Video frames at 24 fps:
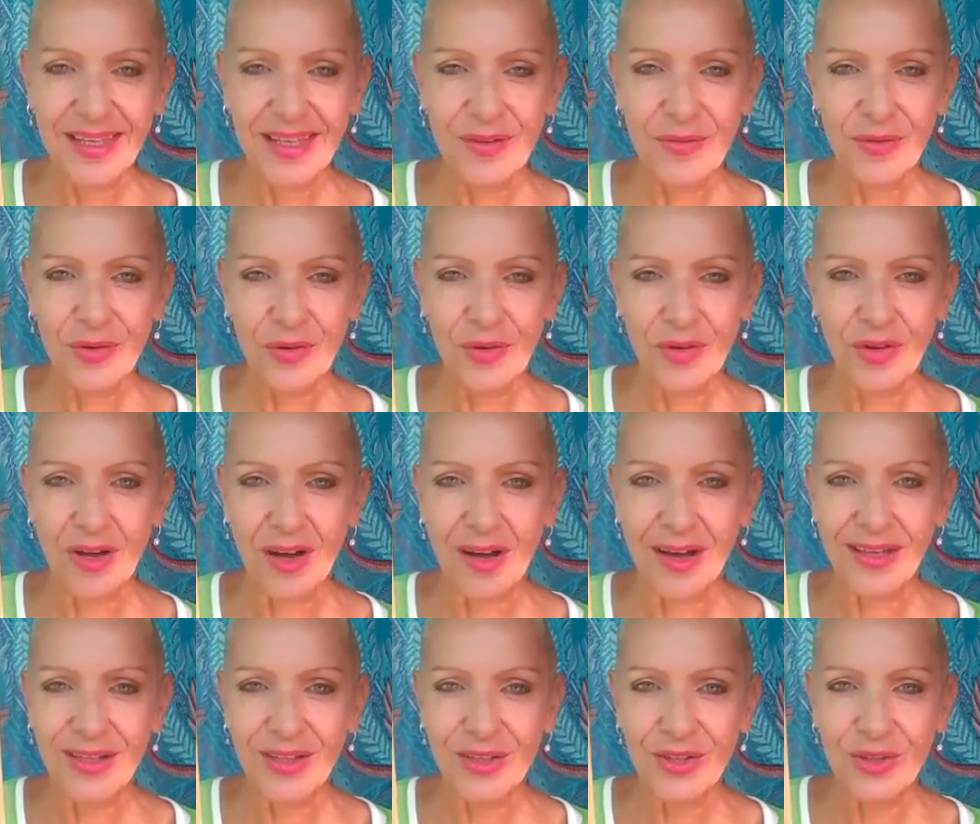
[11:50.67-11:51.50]
If you're a
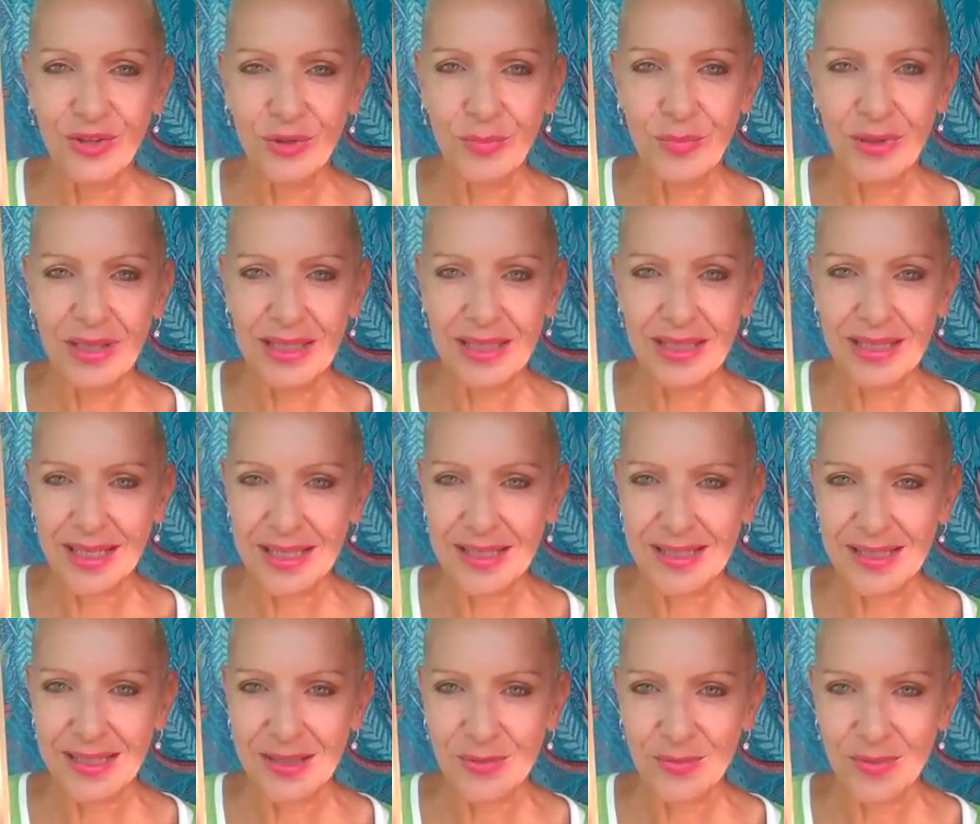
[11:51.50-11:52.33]
guy, you could be
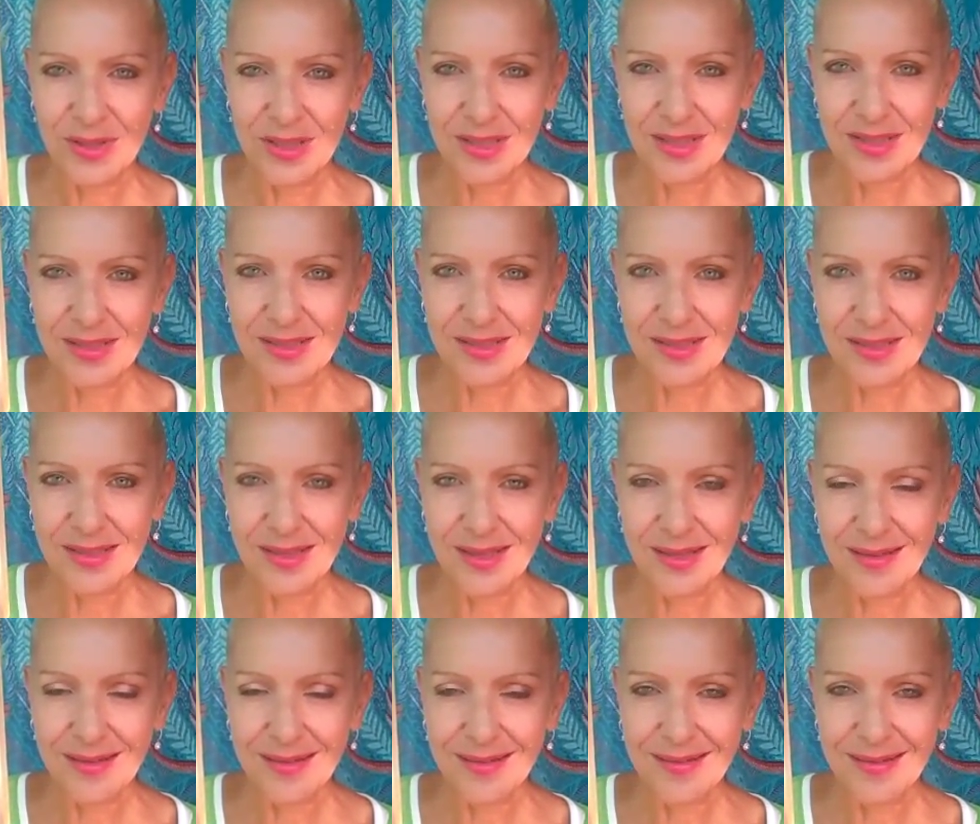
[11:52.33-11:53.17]
connecting with this
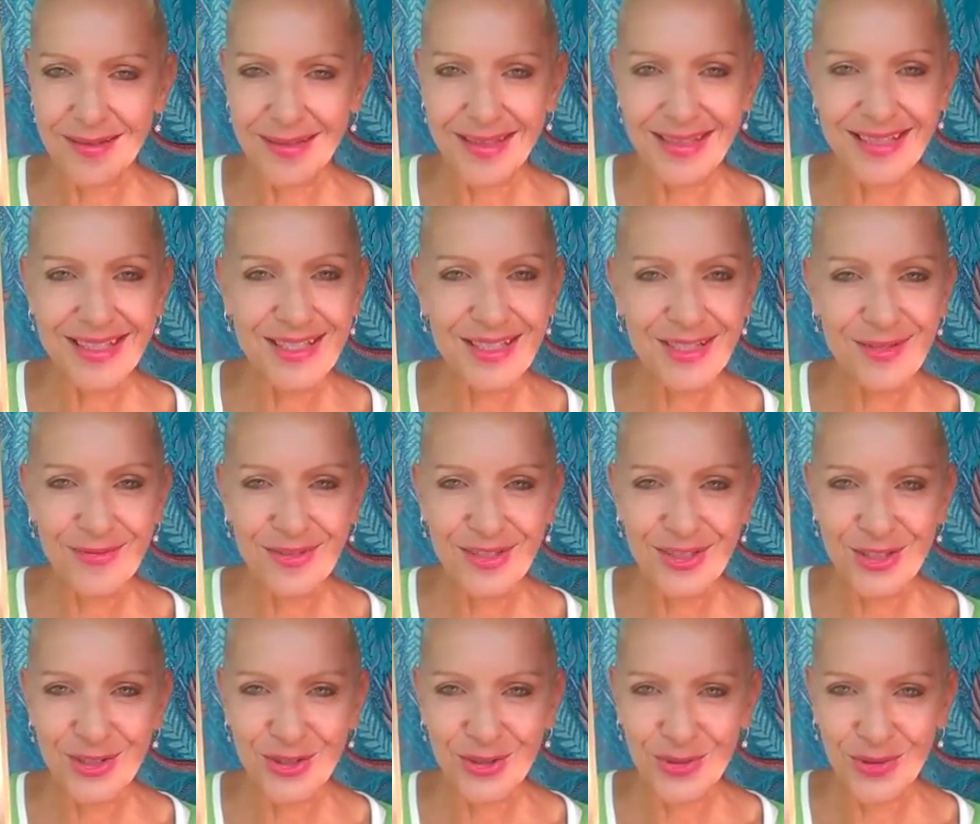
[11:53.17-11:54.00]

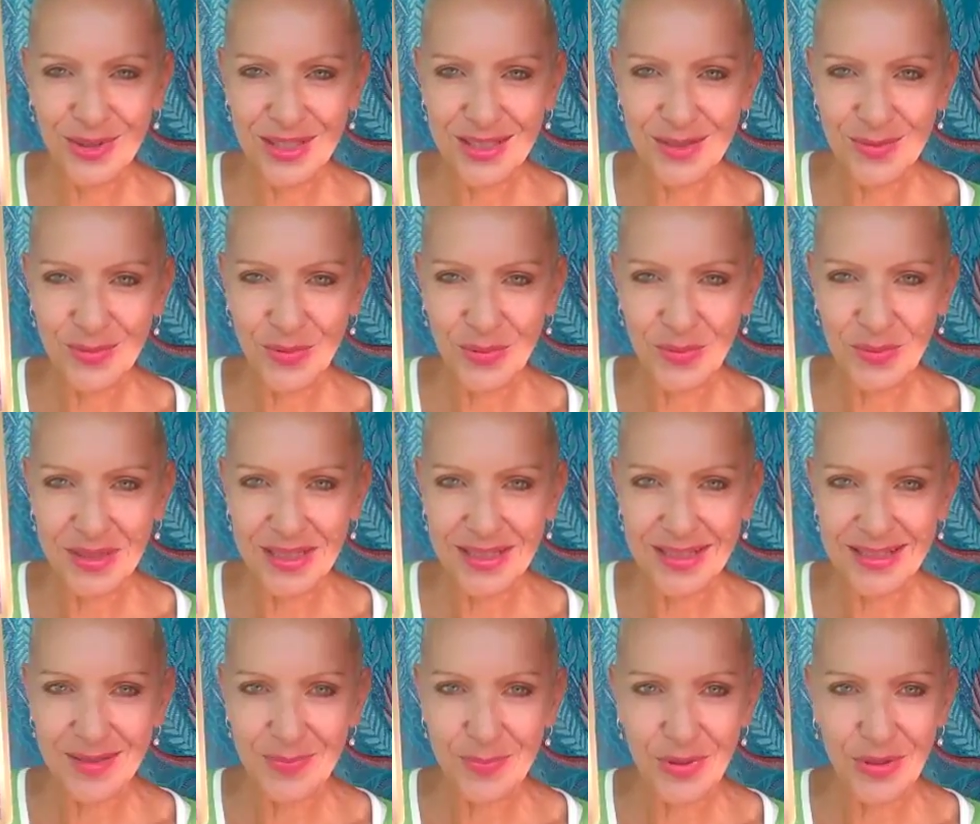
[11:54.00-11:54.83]
individual, this
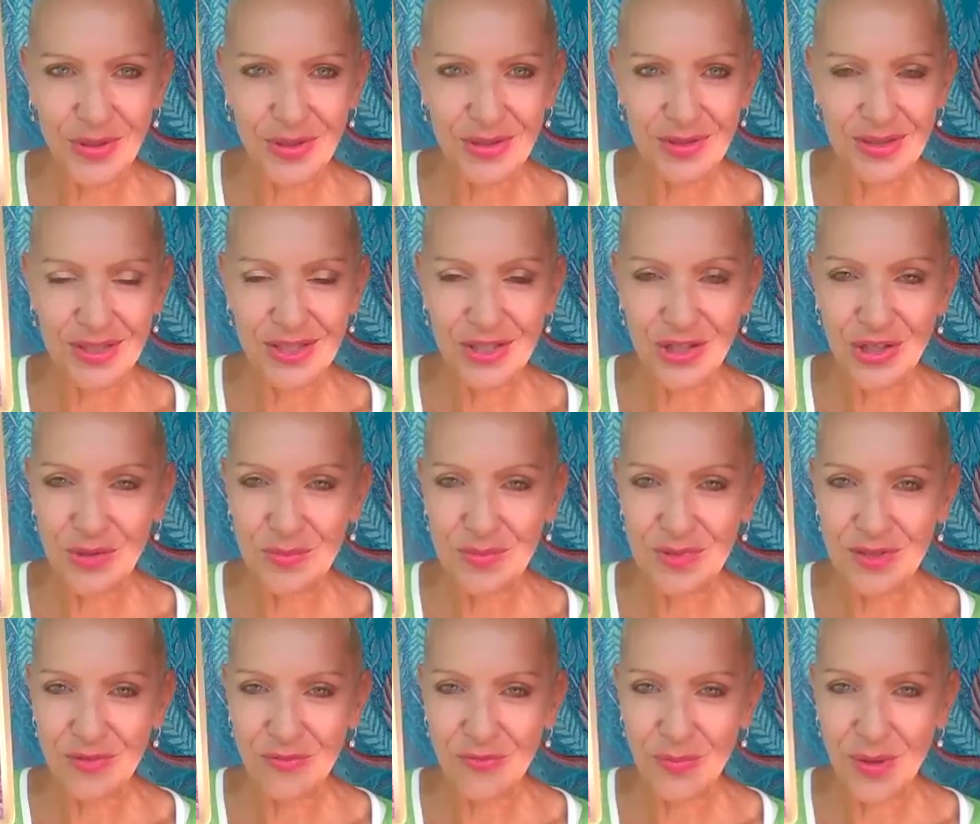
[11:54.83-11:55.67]
woman, as per, in
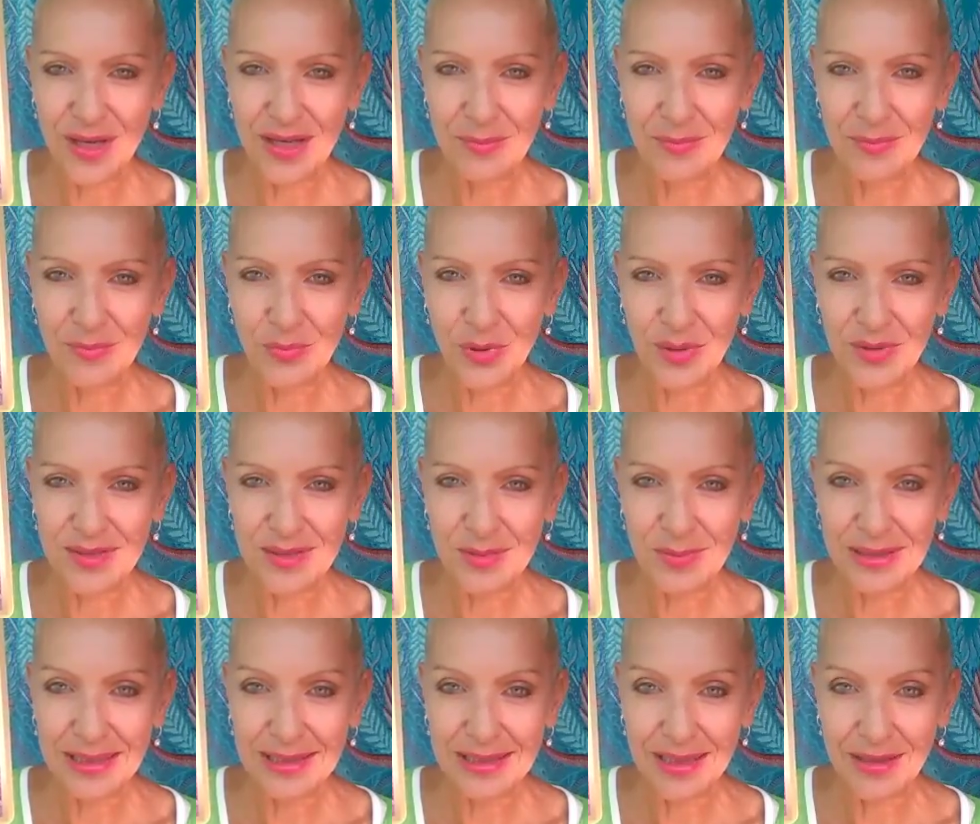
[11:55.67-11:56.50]
terms of
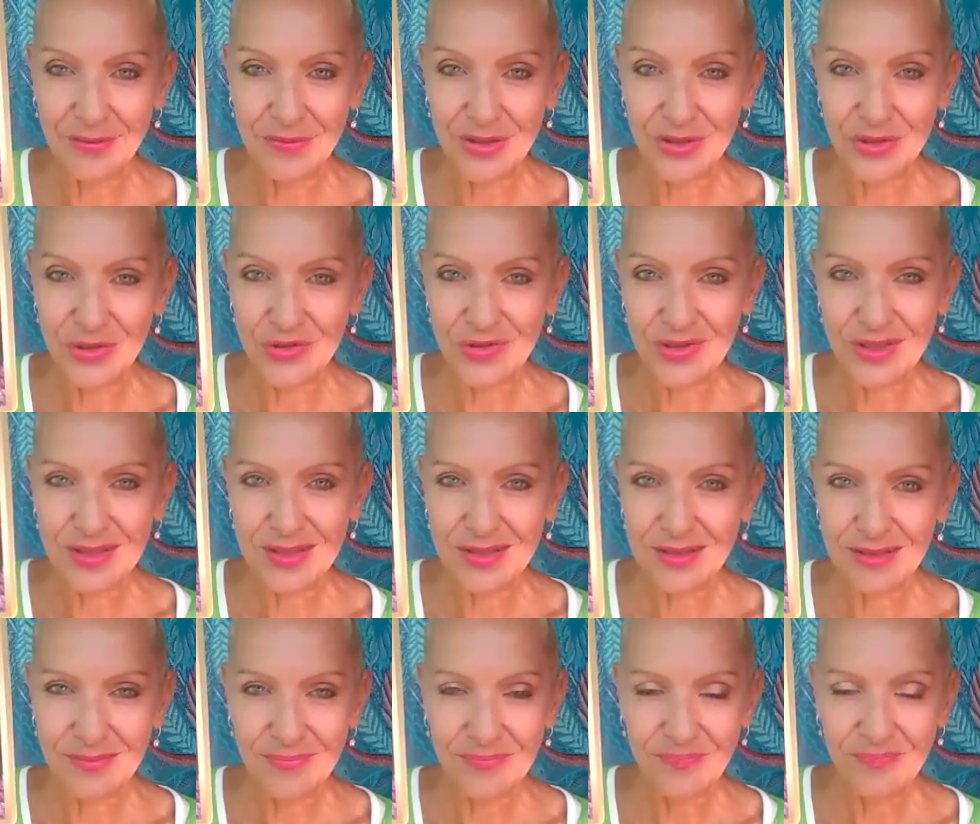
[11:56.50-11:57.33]
possibly a love
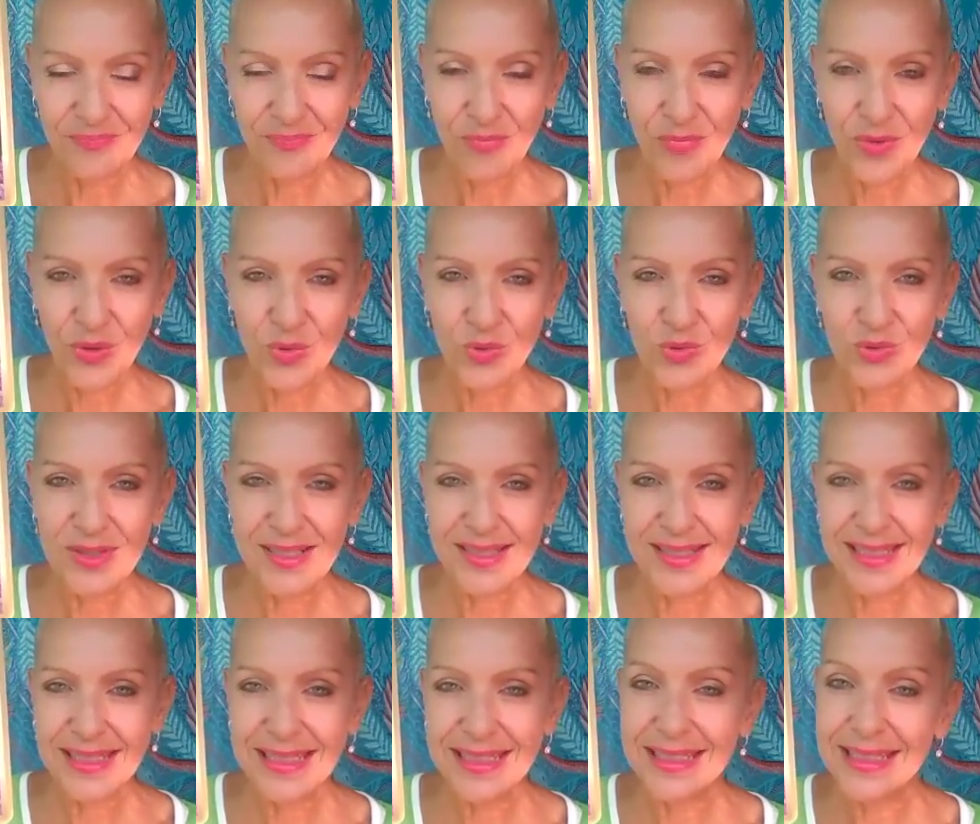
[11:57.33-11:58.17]
interest or
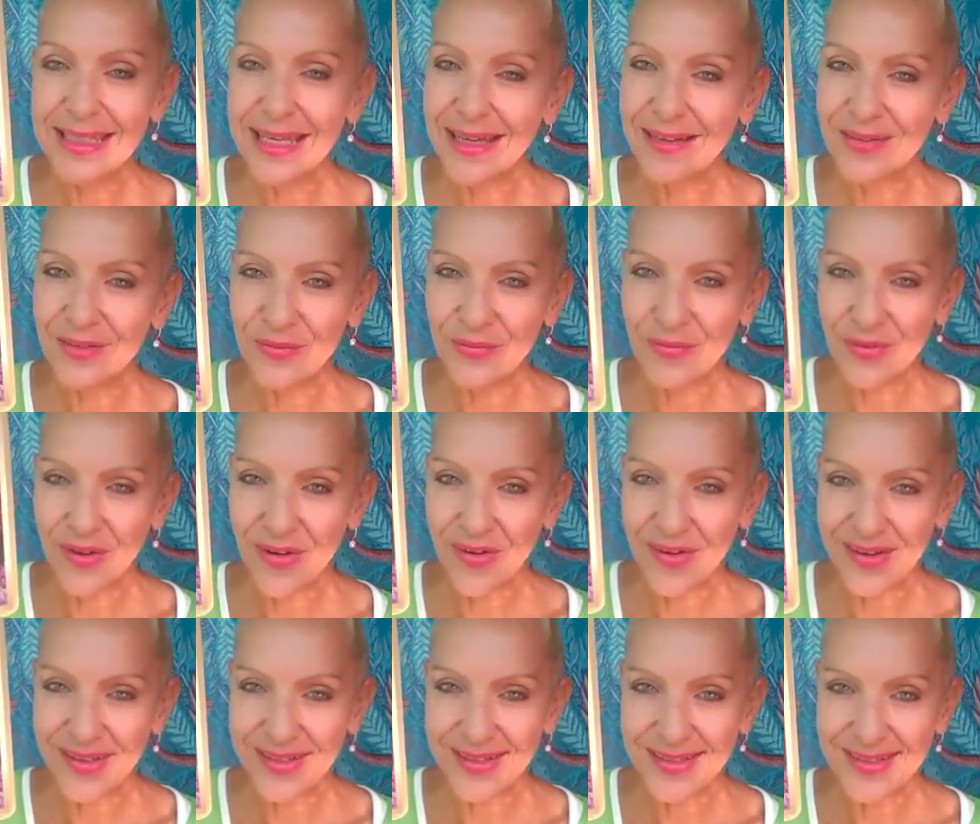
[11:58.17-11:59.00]
seeking out
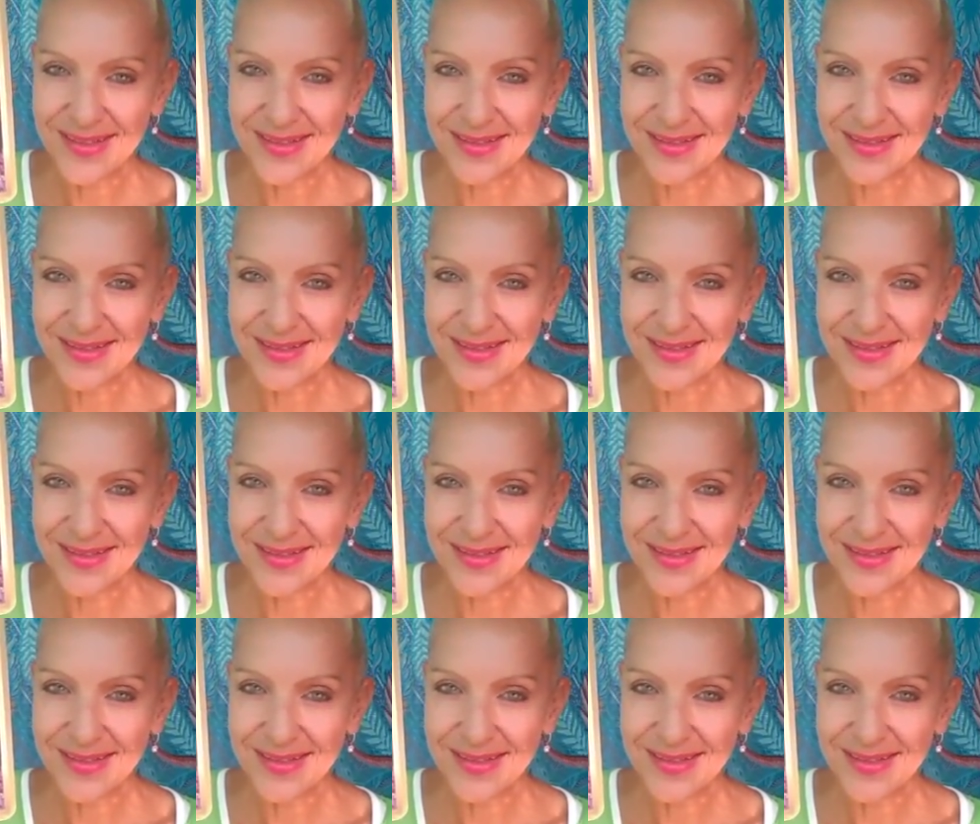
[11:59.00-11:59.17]
advice,